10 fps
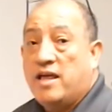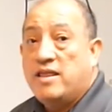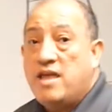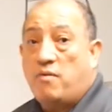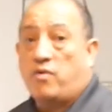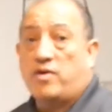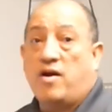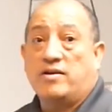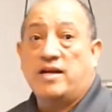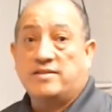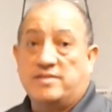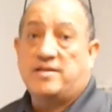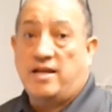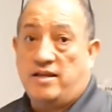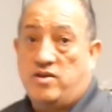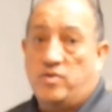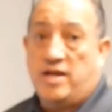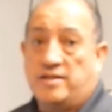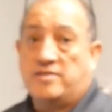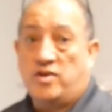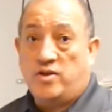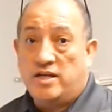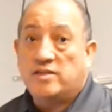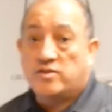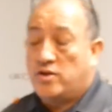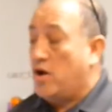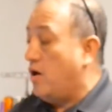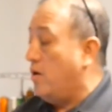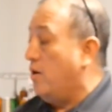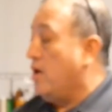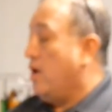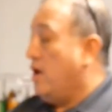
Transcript: network card that's inside the unit. So you need to know